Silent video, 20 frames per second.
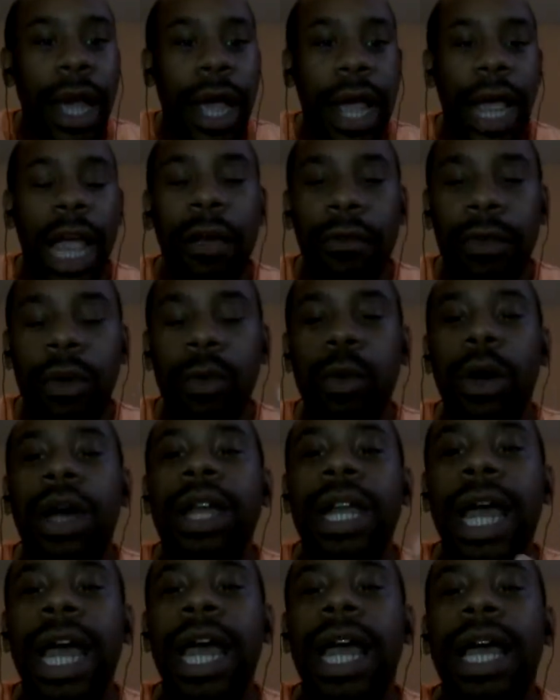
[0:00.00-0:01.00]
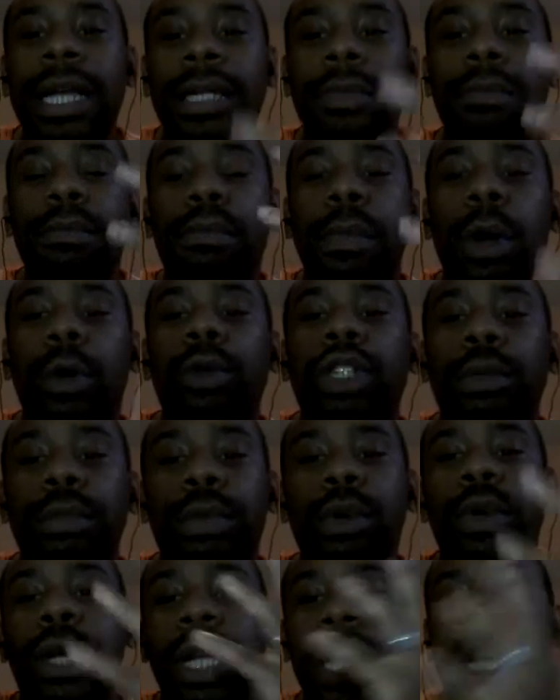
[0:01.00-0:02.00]
everyone has
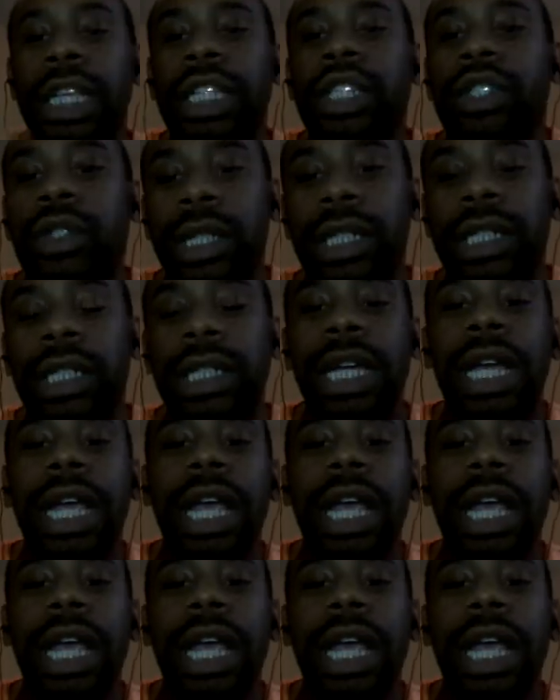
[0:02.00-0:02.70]
multiple interests